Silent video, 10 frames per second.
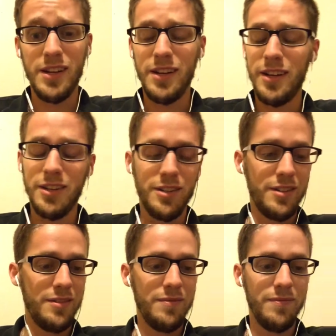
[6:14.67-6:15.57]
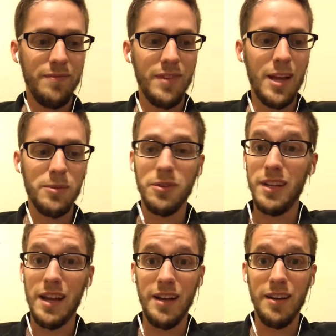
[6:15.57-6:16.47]
and I just
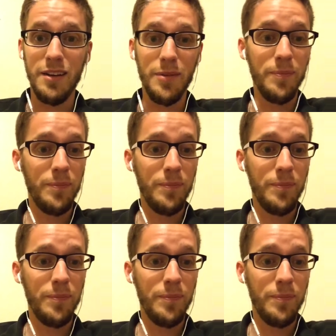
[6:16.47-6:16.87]
absolutely hated it.